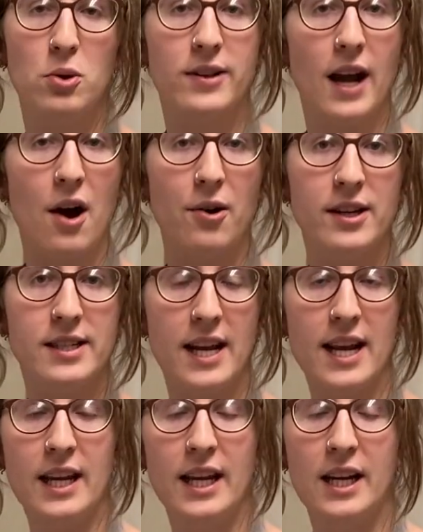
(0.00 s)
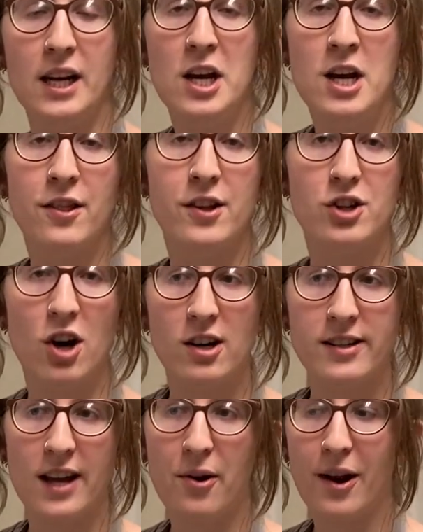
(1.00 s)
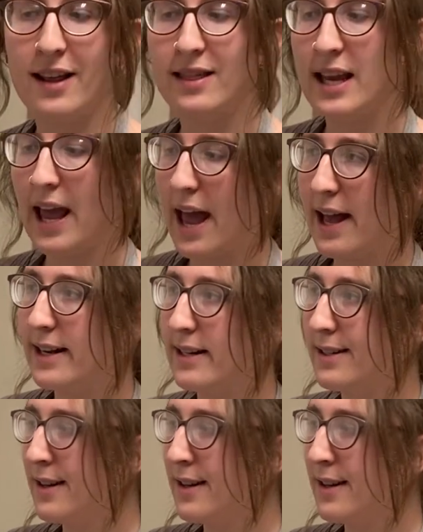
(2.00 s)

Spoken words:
down and taking the jars out at the end,